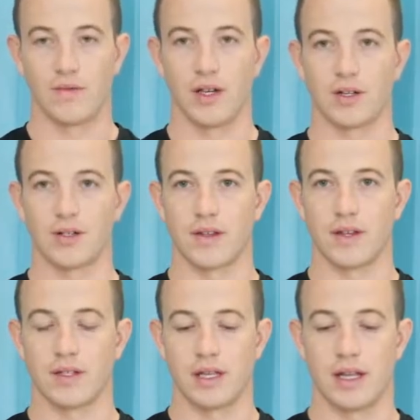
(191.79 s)
fingers like
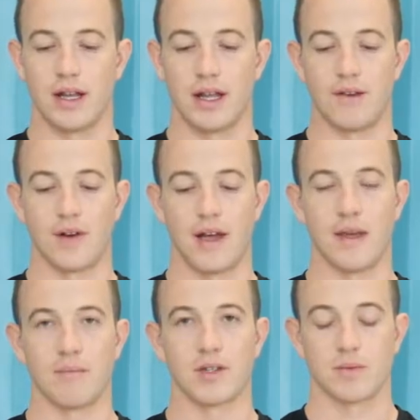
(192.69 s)
this and then invite
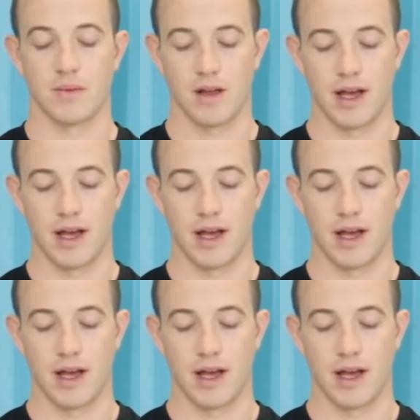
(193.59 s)
them to smell.